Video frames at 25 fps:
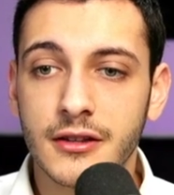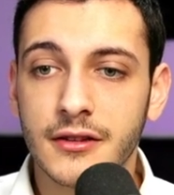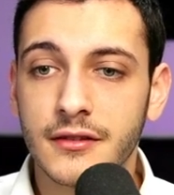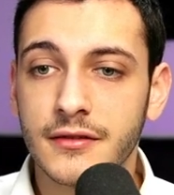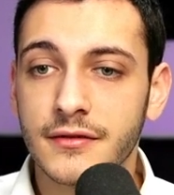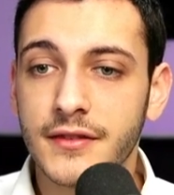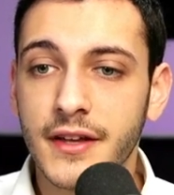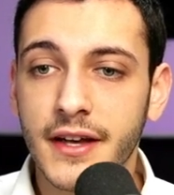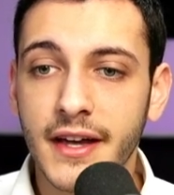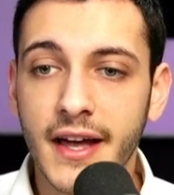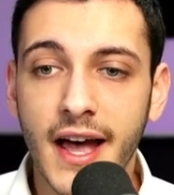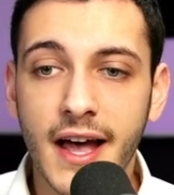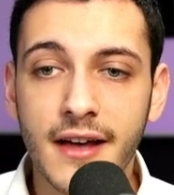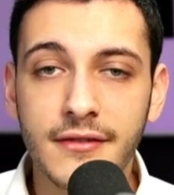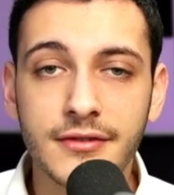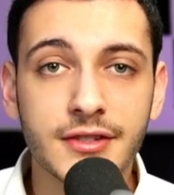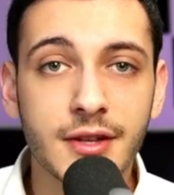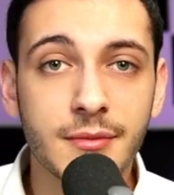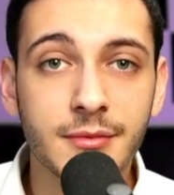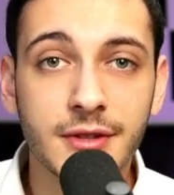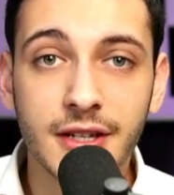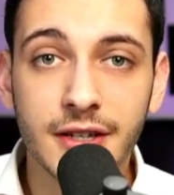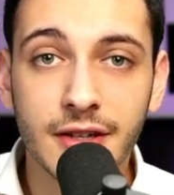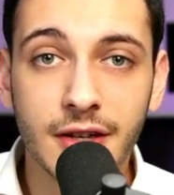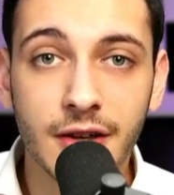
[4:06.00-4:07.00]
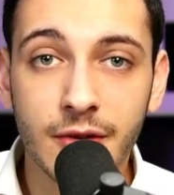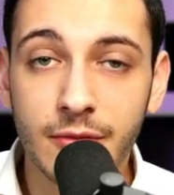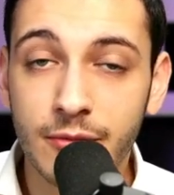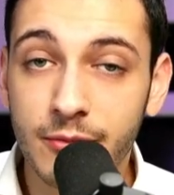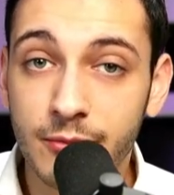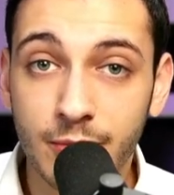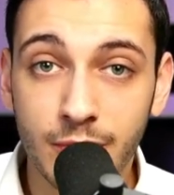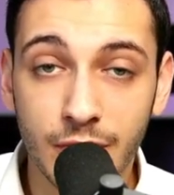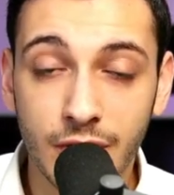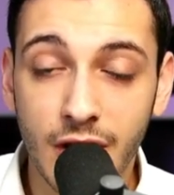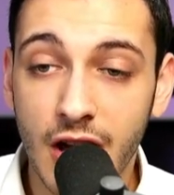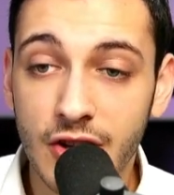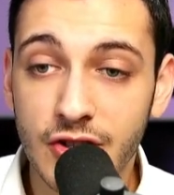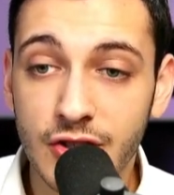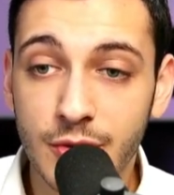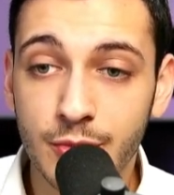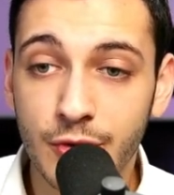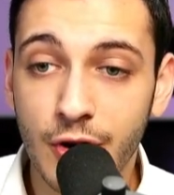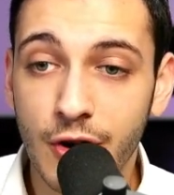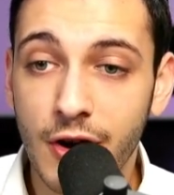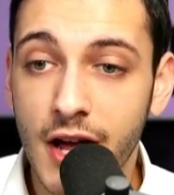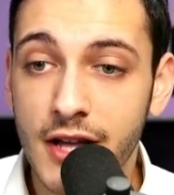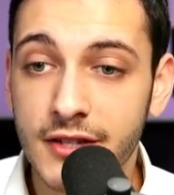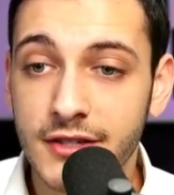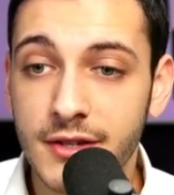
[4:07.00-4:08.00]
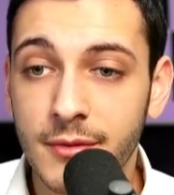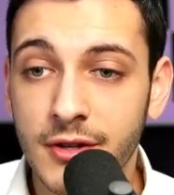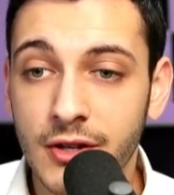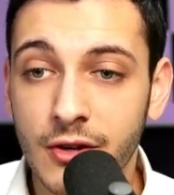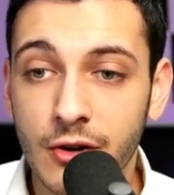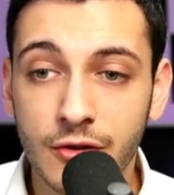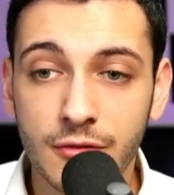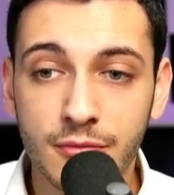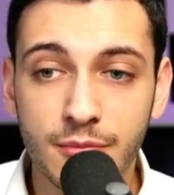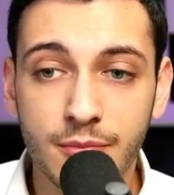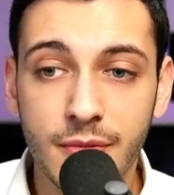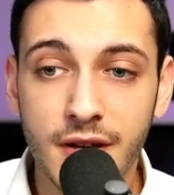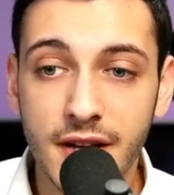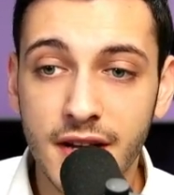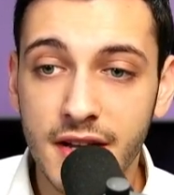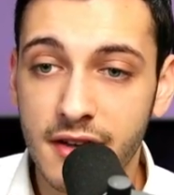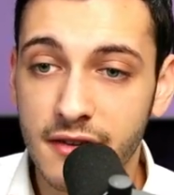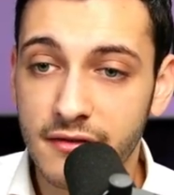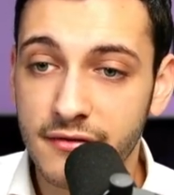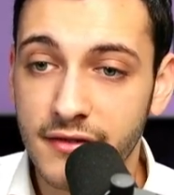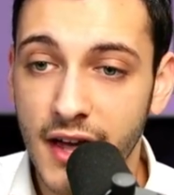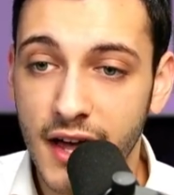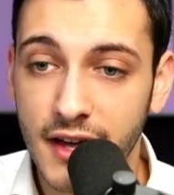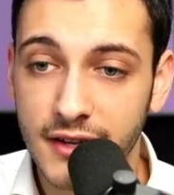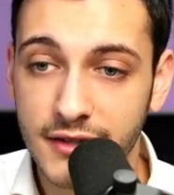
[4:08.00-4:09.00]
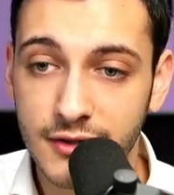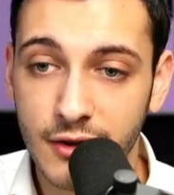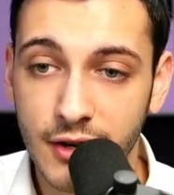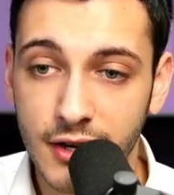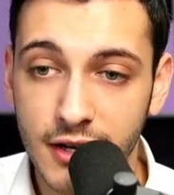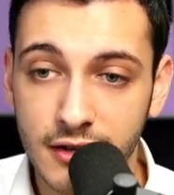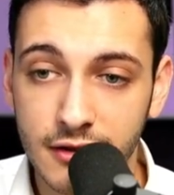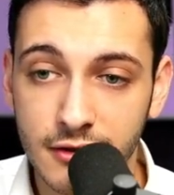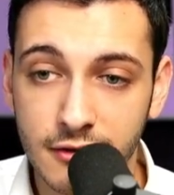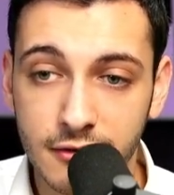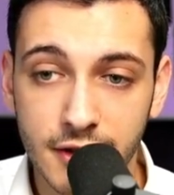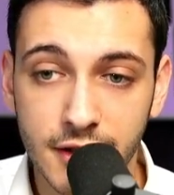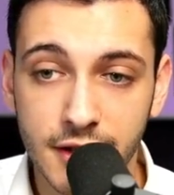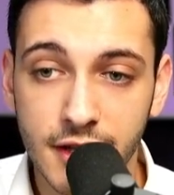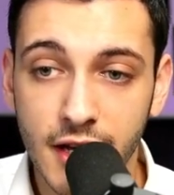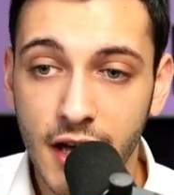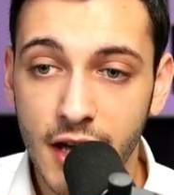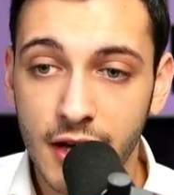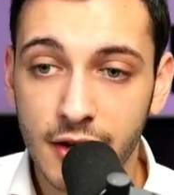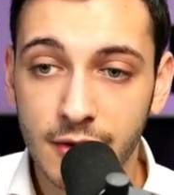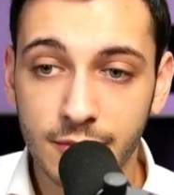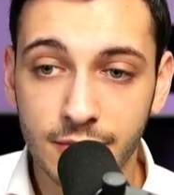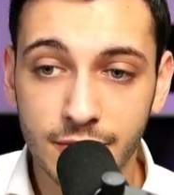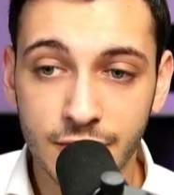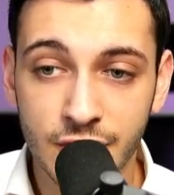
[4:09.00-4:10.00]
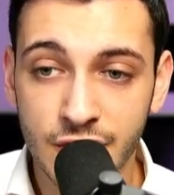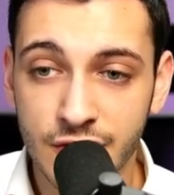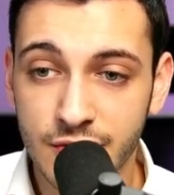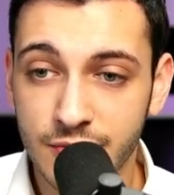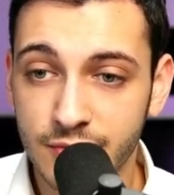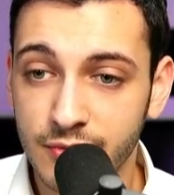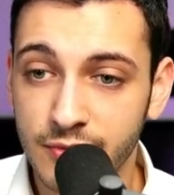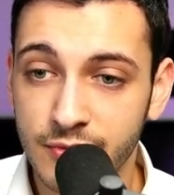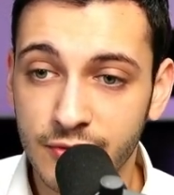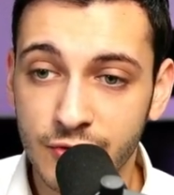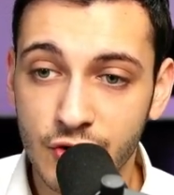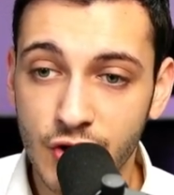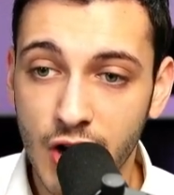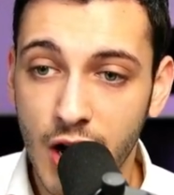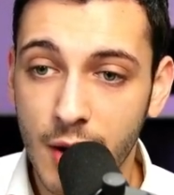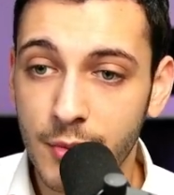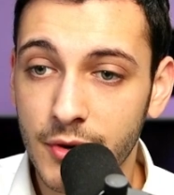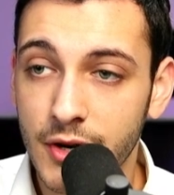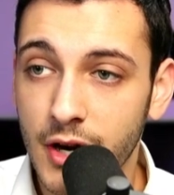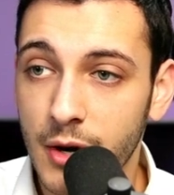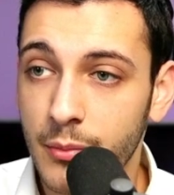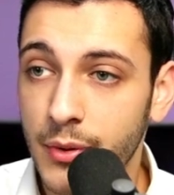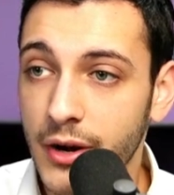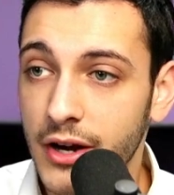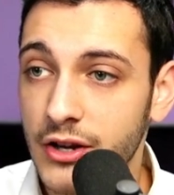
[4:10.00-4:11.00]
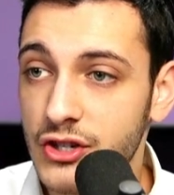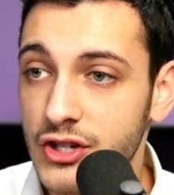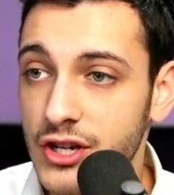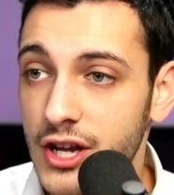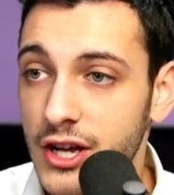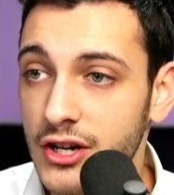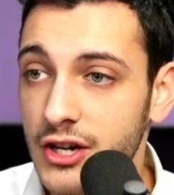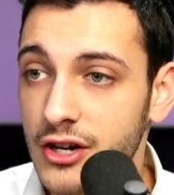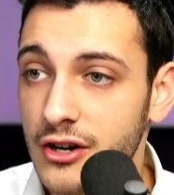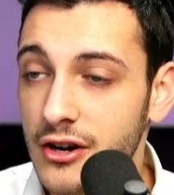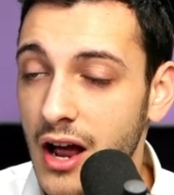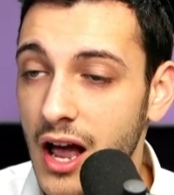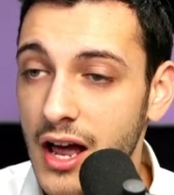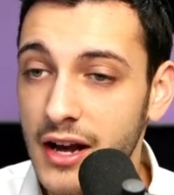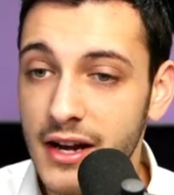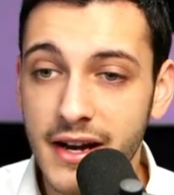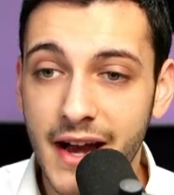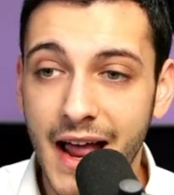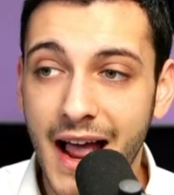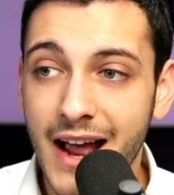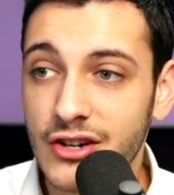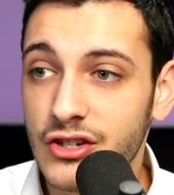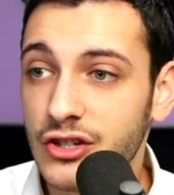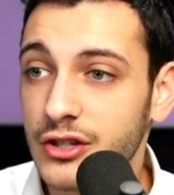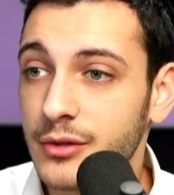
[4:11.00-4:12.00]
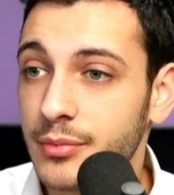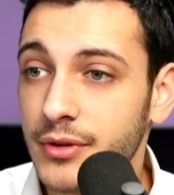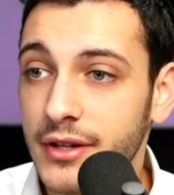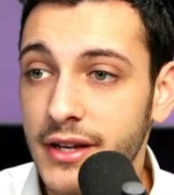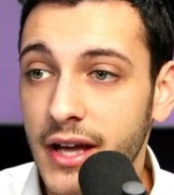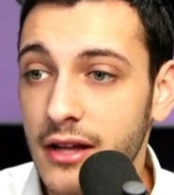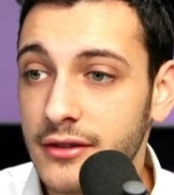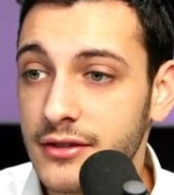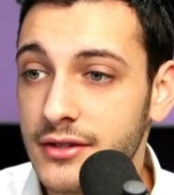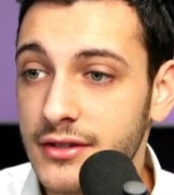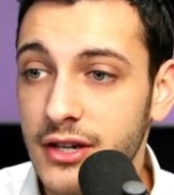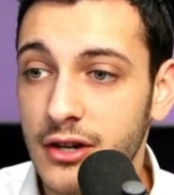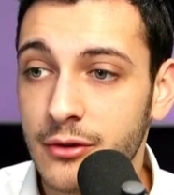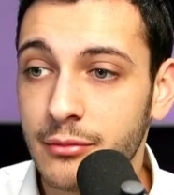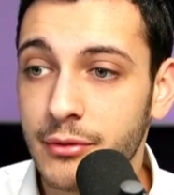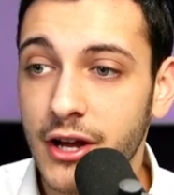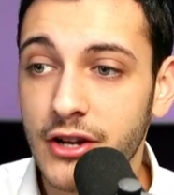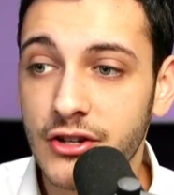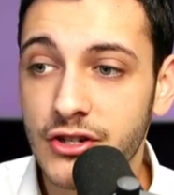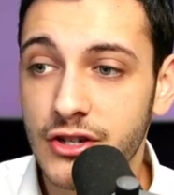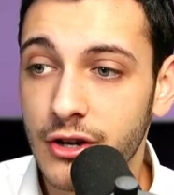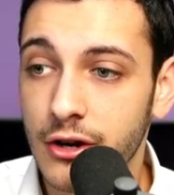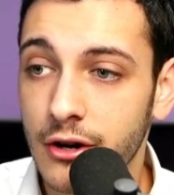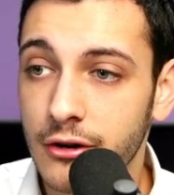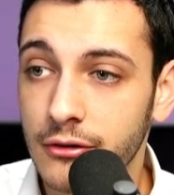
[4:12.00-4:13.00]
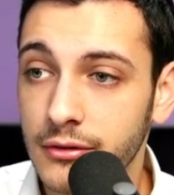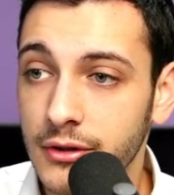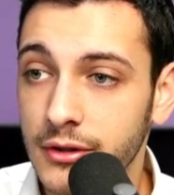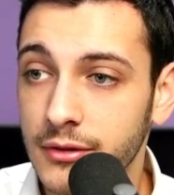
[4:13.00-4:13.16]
They have something, Logic Pro has something called MIDI effects. So I could literally just drop an arpeggiator. I didn't actually play out this arpeggio.